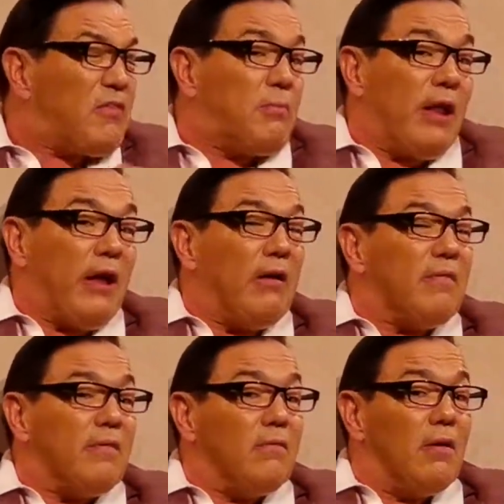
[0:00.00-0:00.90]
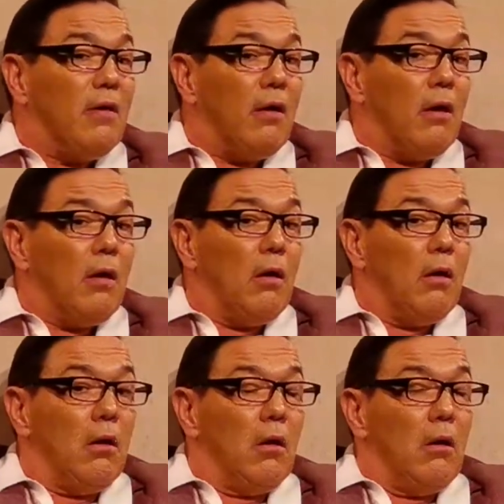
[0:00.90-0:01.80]
the place.
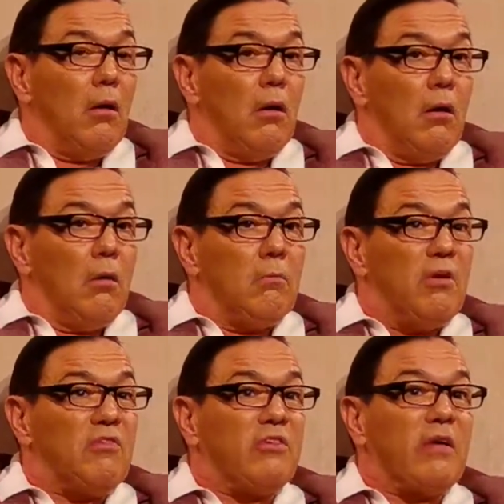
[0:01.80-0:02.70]
Mr.